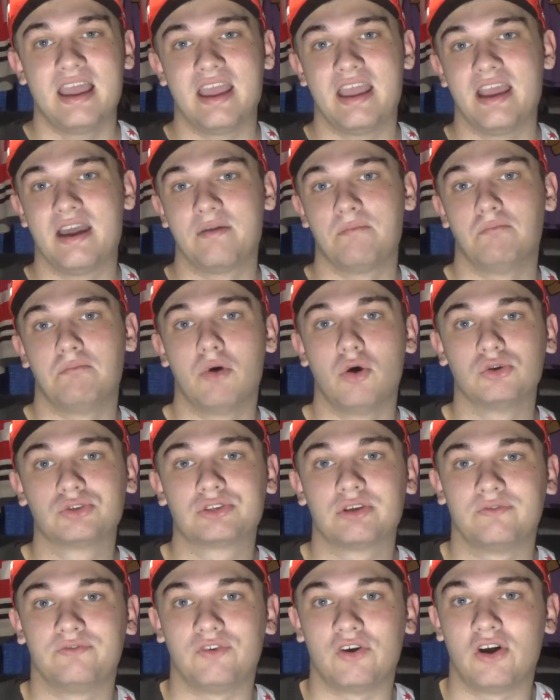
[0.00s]
And
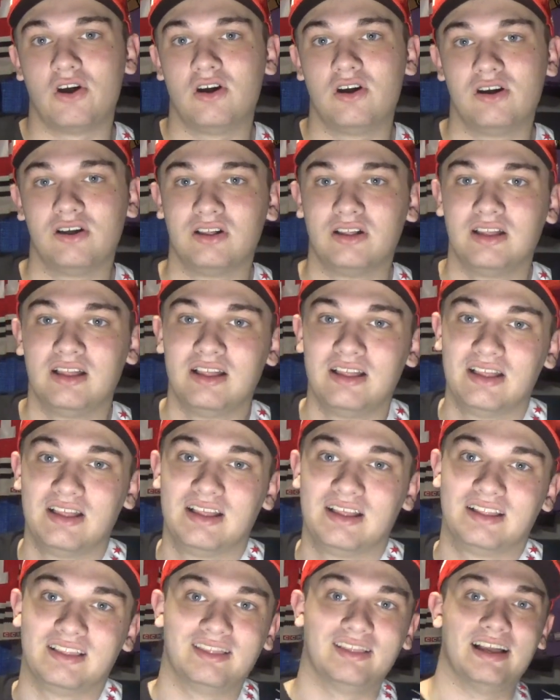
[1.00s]
most of all,
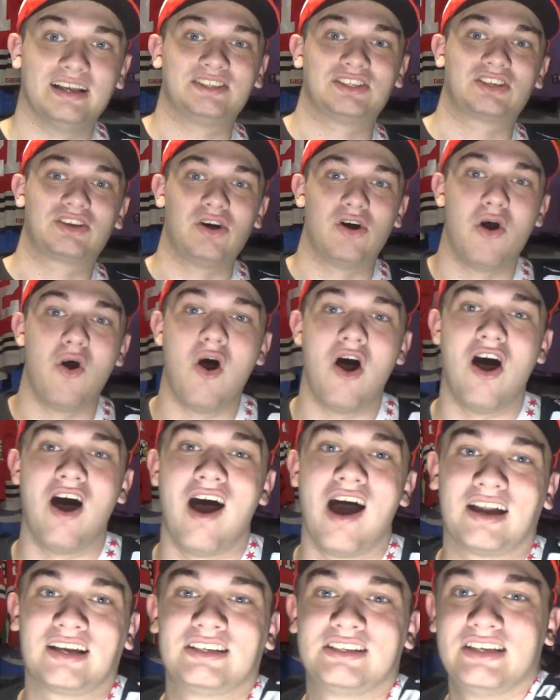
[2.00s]
let's go
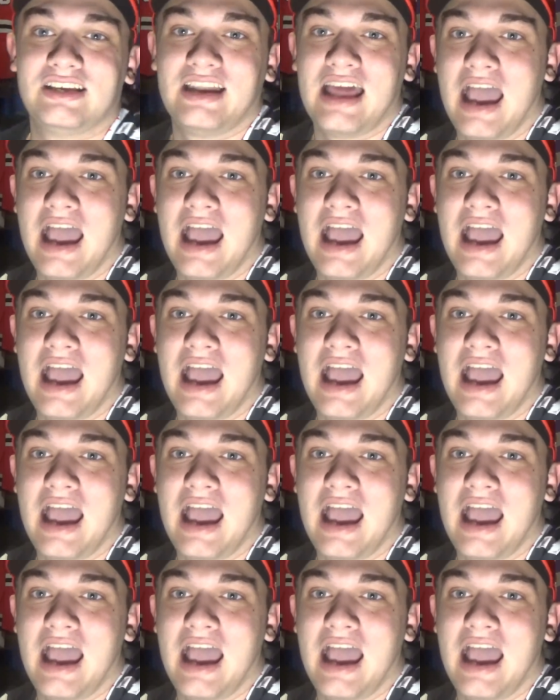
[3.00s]
Hawks and